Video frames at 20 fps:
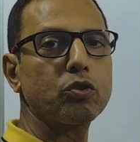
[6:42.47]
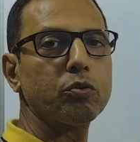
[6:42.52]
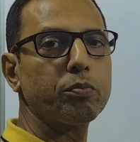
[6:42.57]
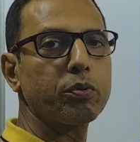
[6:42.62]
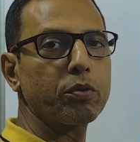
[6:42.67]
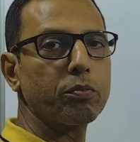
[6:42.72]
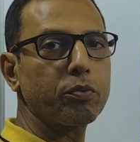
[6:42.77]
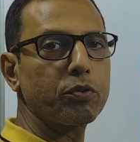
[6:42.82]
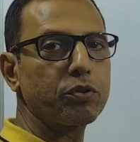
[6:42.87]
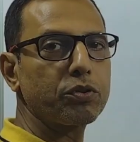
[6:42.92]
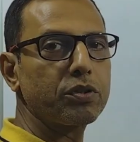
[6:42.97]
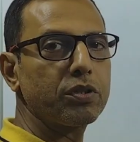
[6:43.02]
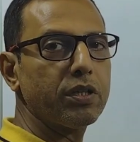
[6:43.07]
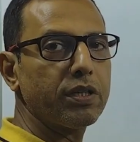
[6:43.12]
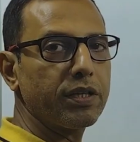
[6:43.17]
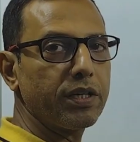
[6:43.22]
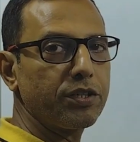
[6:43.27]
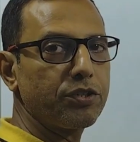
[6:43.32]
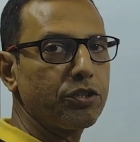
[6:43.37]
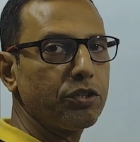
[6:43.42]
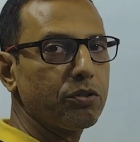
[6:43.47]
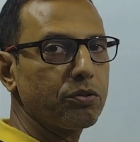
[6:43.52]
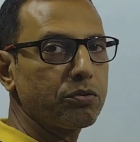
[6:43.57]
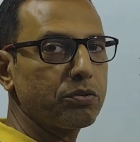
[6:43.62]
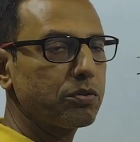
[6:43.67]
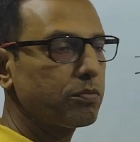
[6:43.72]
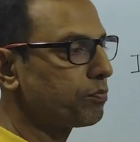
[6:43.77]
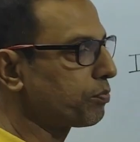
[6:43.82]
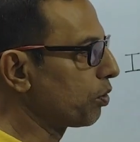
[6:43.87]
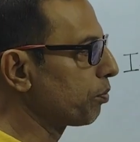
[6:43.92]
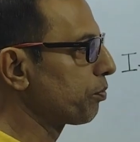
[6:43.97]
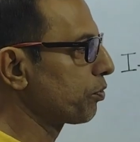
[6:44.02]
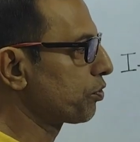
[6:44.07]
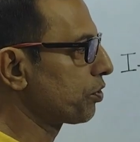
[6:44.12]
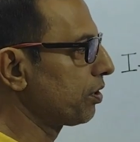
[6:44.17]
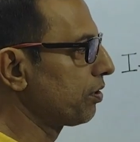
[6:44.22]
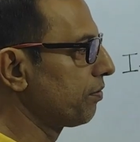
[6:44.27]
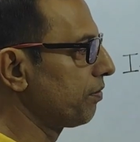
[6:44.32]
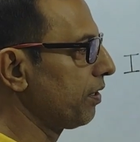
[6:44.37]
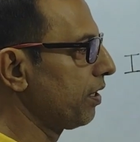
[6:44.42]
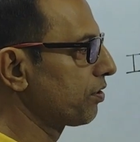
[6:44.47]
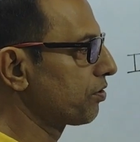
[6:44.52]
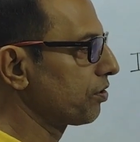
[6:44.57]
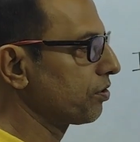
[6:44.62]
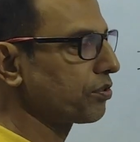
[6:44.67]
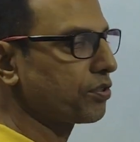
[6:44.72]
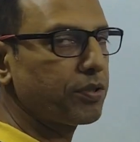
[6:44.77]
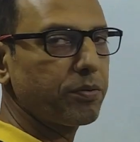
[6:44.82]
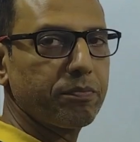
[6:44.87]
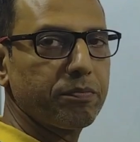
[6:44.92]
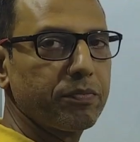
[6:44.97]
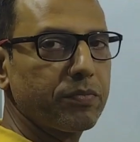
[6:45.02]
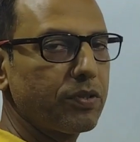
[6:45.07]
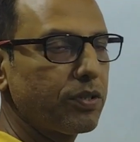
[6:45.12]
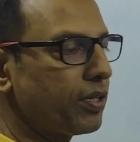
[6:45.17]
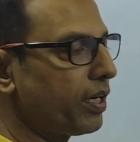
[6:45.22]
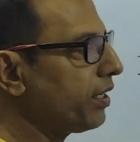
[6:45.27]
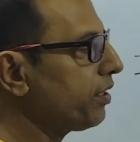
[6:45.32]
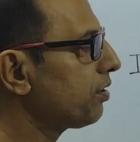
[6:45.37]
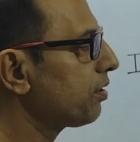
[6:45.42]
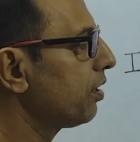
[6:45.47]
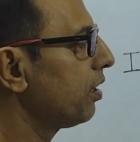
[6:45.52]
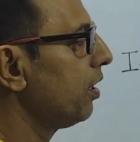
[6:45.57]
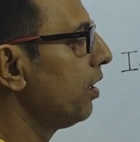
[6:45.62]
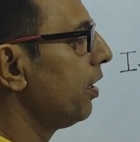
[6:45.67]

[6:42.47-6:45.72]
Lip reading: two proportion relationship, right?